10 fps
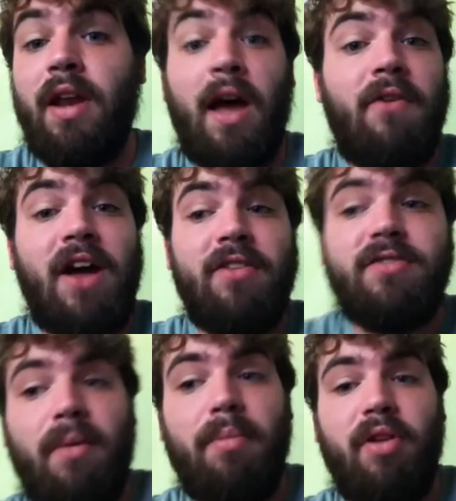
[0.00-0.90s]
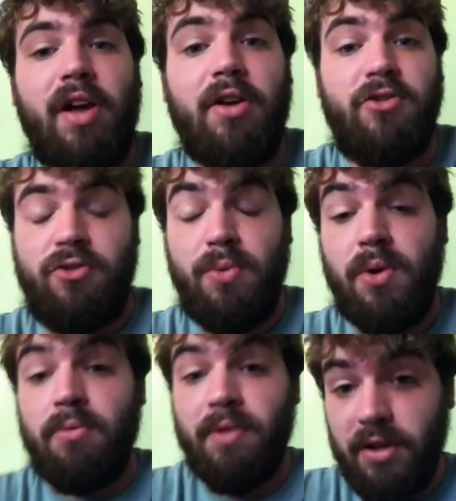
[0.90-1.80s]
and I've had some players who
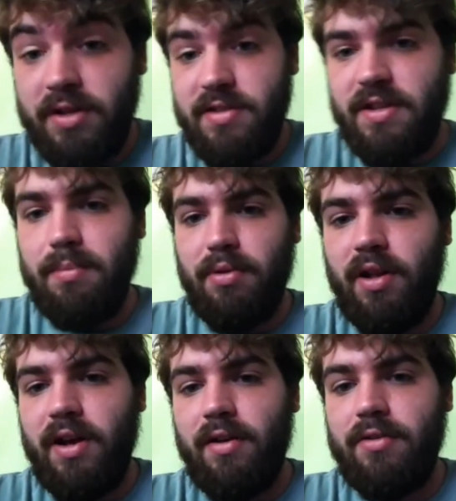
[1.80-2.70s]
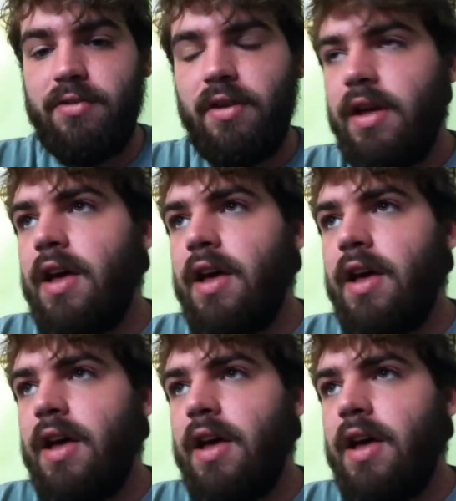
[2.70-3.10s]
were really team players